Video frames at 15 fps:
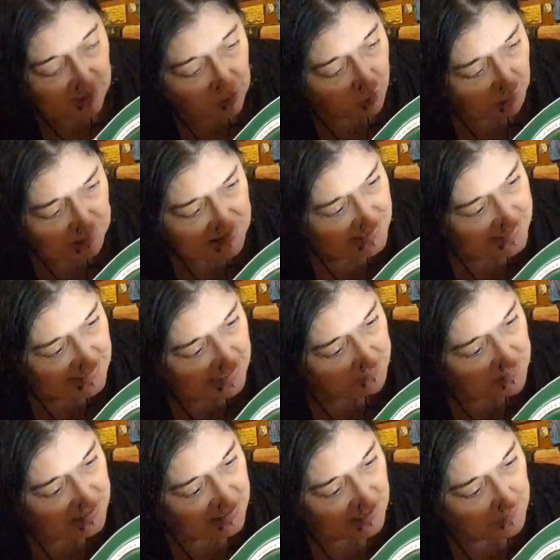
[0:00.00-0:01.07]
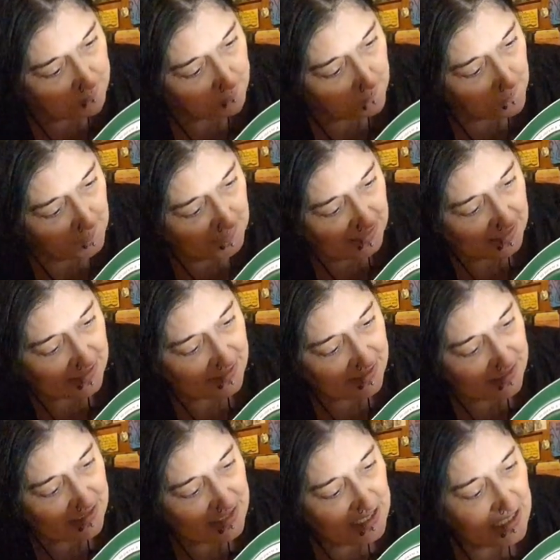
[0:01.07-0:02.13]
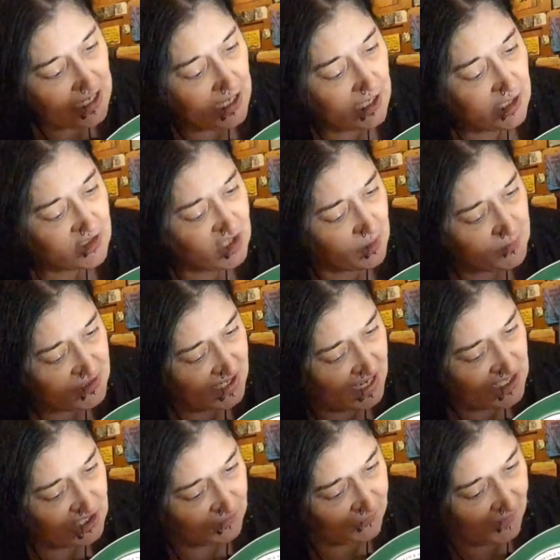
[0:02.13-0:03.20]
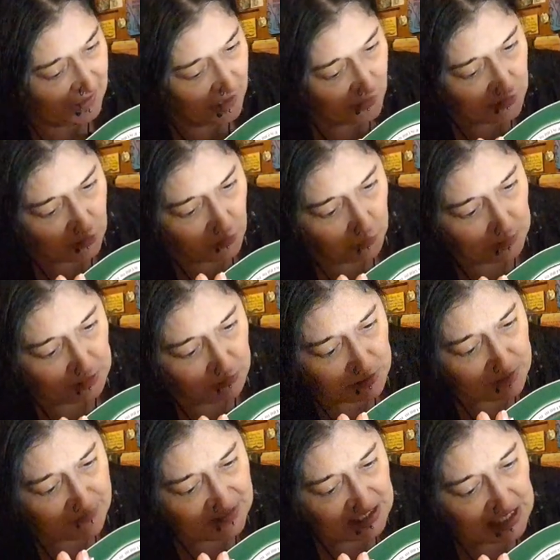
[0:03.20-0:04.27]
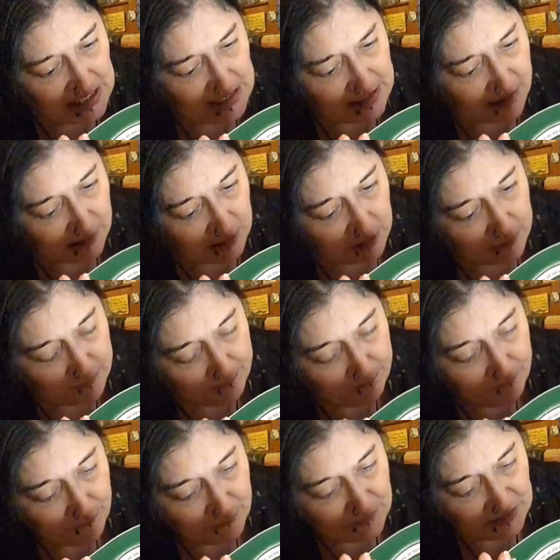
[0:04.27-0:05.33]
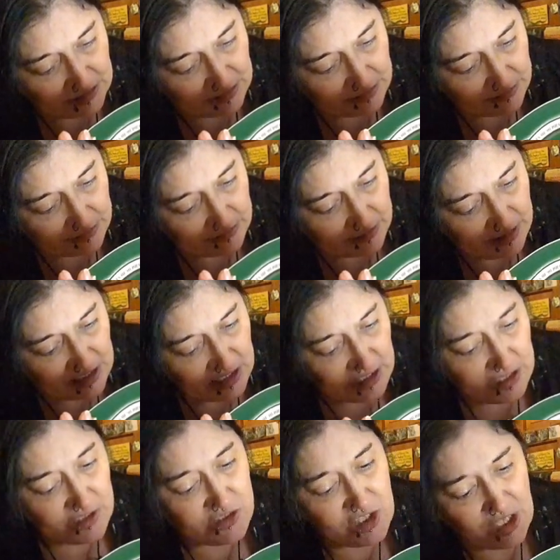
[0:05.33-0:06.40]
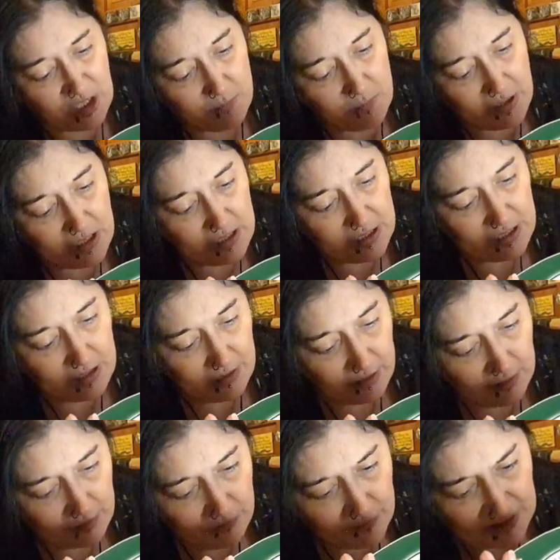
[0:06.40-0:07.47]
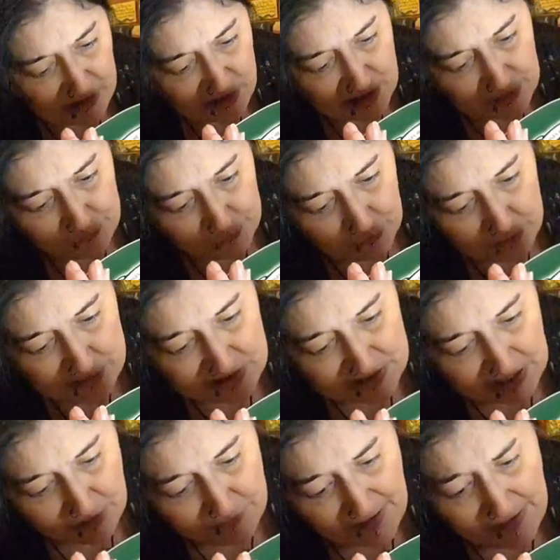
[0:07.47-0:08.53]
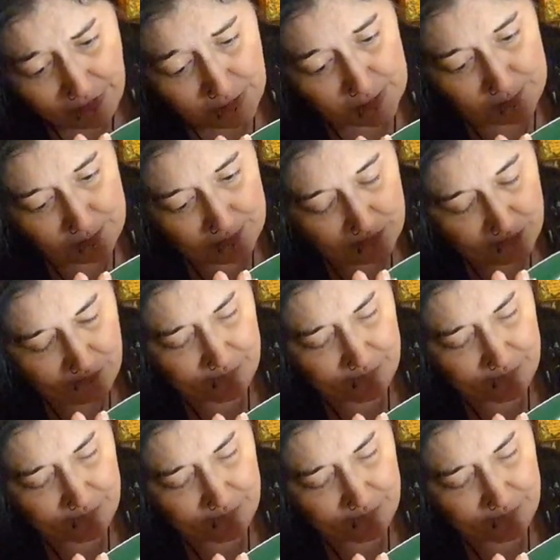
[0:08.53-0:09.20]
Always the same, isn't it? Some say she fell under the wheels of a cart. Some that she threw herself at them.